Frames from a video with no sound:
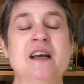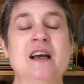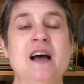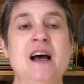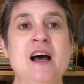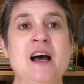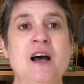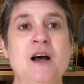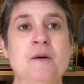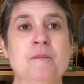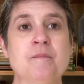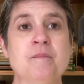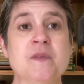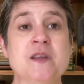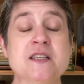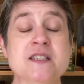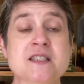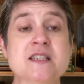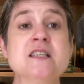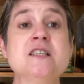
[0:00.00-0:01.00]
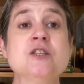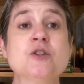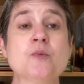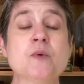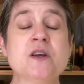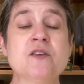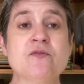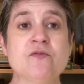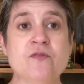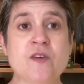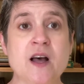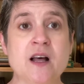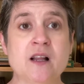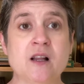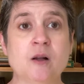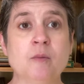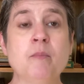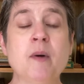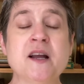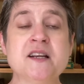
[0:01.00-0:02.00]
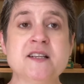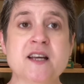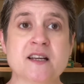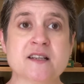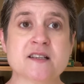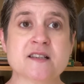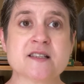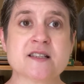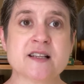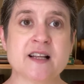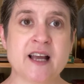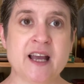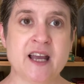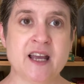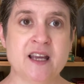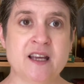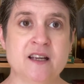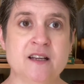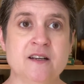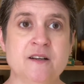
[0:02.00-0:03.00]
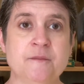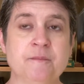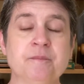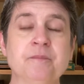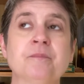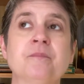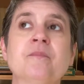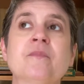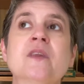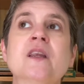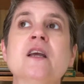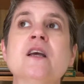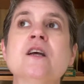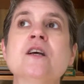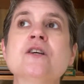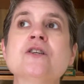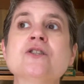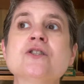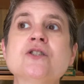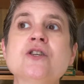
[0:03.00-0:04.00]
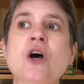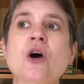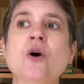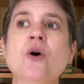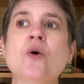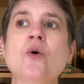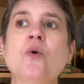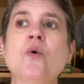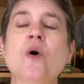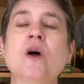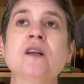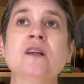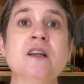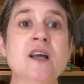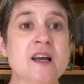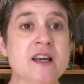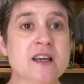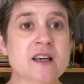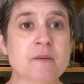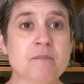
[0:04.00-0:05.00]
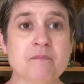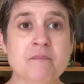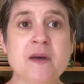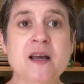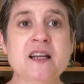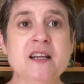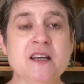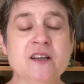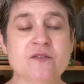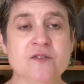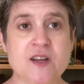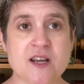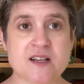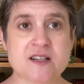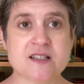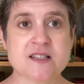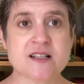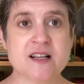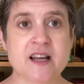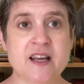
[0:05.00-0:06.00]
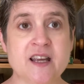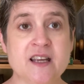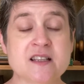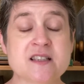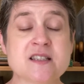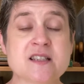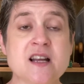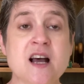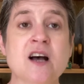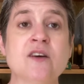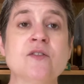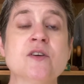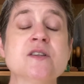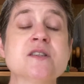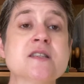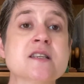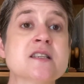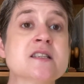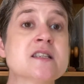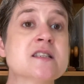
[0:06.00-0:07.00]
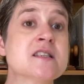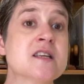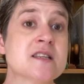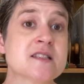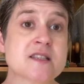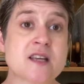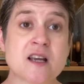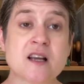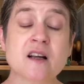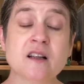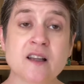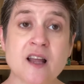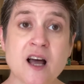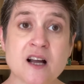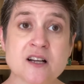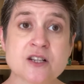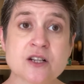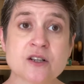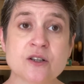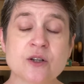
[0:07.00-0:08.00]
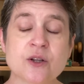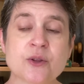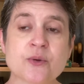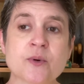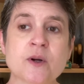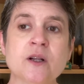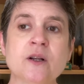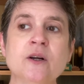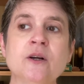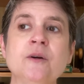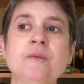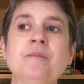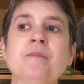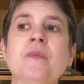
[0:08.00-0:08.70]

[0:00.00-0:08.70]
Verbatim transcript: um, Since We Fell by Dennis Lehane. So like many of Dennis Lehane's novels, this is a psychological thriller.